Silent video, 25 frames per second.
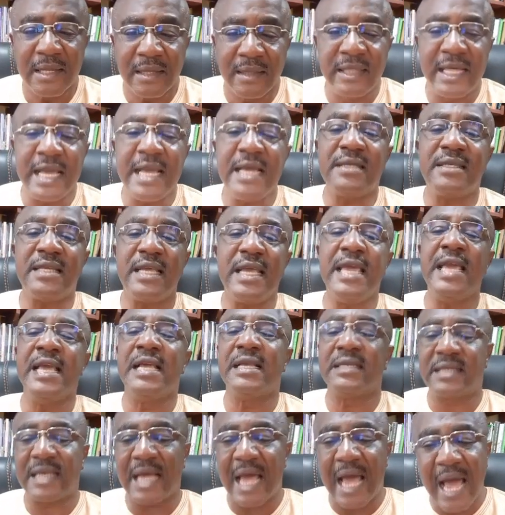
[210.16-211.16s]
This
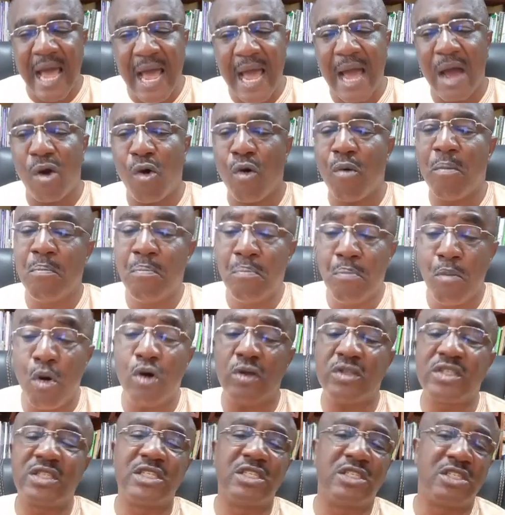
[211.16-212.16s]
is how
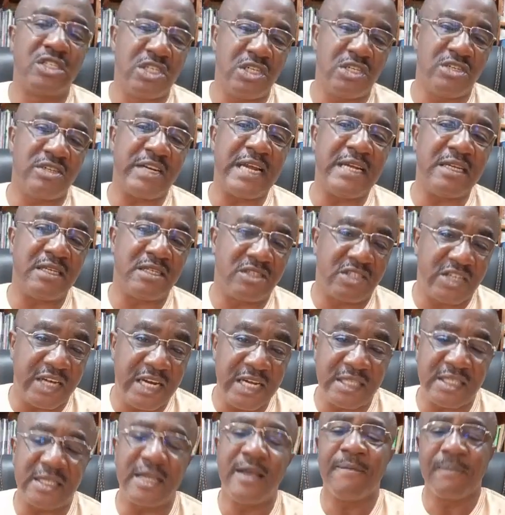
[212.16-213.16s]
most children
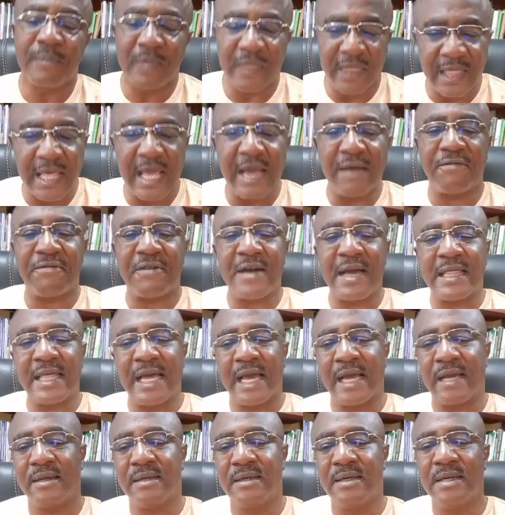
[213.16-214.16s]
treat their
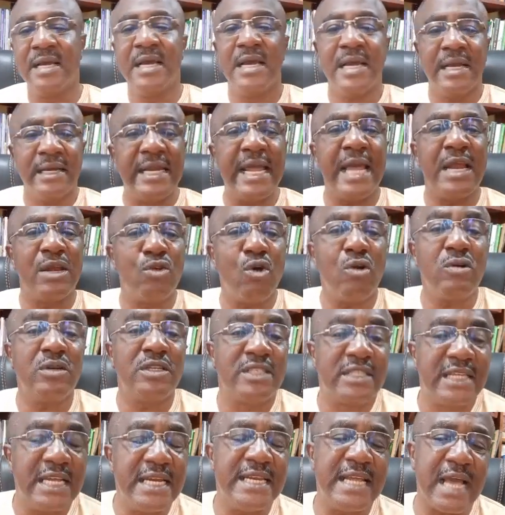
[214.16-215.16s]
father. They don't
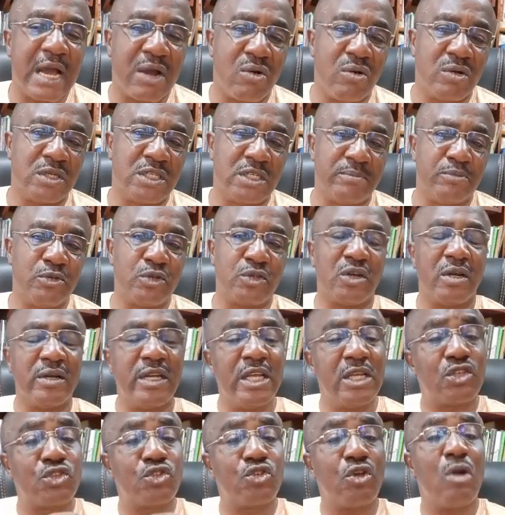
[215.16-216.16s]
see their contribution.
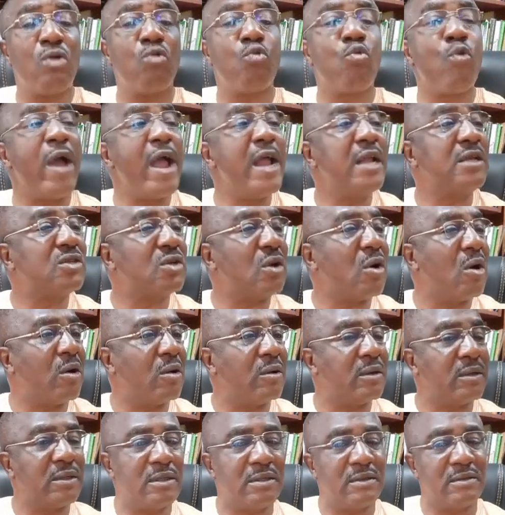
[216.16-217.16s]
The son went
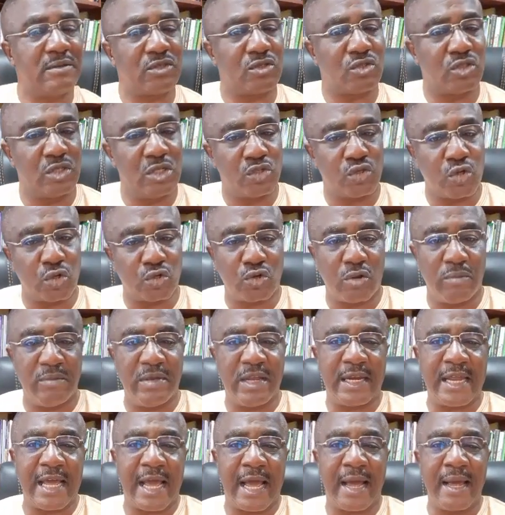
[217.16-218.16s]
on the social
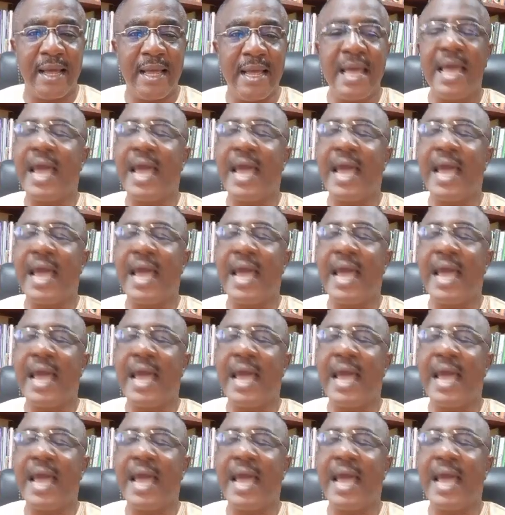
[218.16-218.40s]
media,